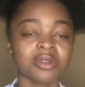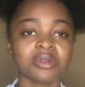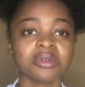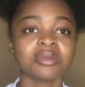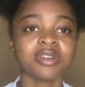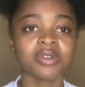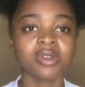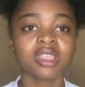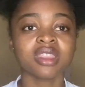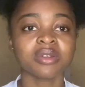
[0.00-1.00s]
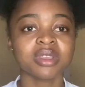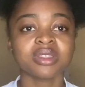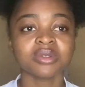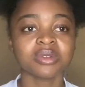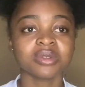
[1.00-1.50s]
don't know. I've forgotten the word
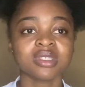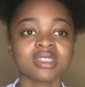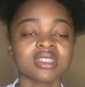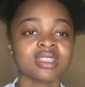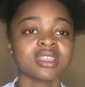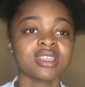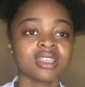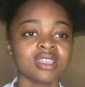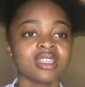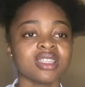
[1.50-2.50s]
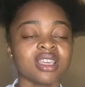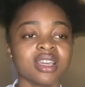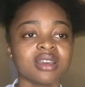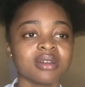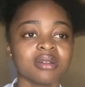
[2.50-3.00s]
to use.
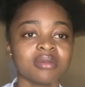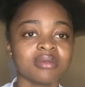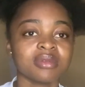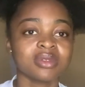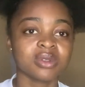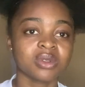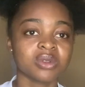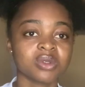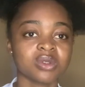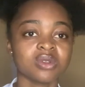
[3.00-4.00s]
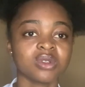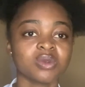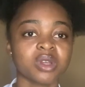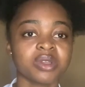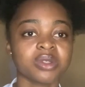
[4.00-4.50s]
Yeah. So don't
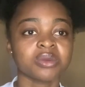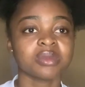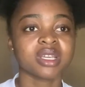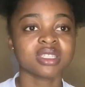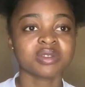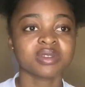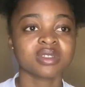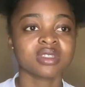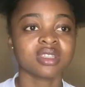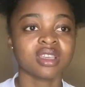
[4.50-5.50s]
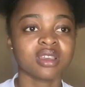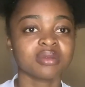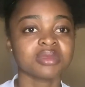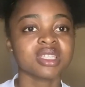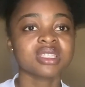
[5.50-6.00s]
worry too much.
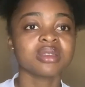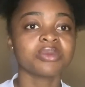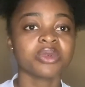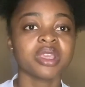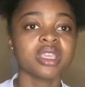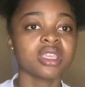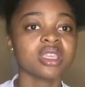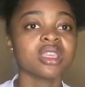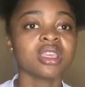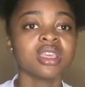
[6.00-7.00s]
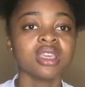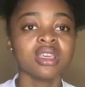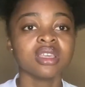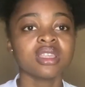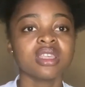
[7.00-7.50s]
Just keep praying.
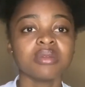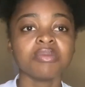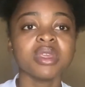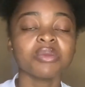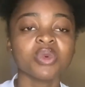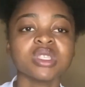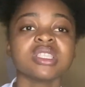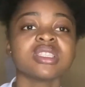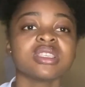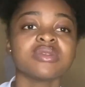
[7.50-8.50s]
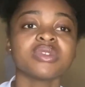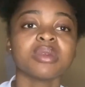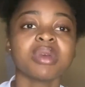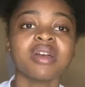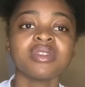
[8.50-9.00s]
Keep being positive.
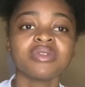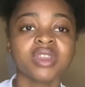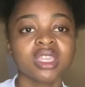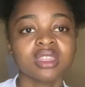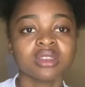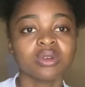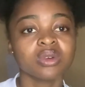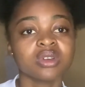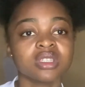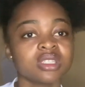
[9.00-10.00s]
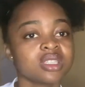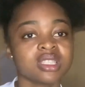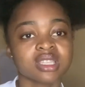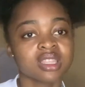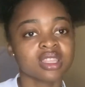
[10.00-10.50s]
Keep having faith in God. There's